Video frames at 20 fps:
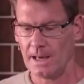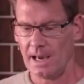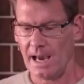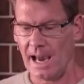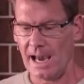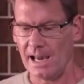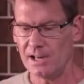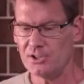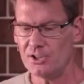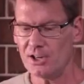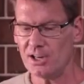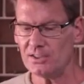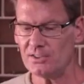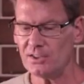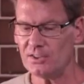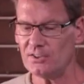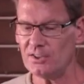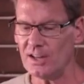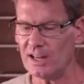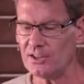And
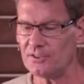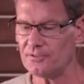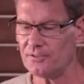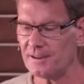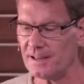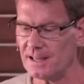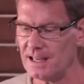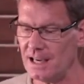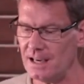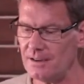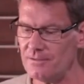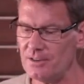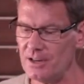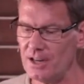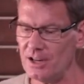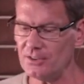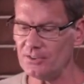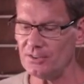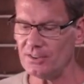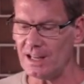Jesus says
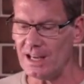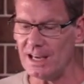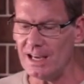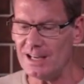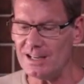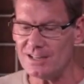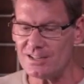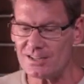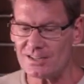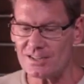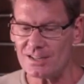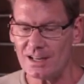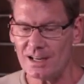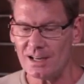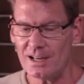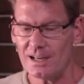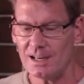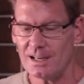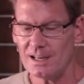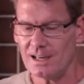forgiveness is
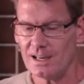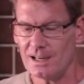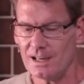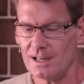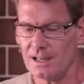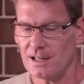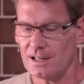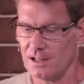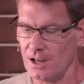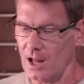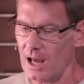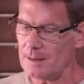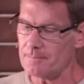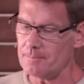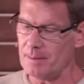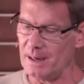like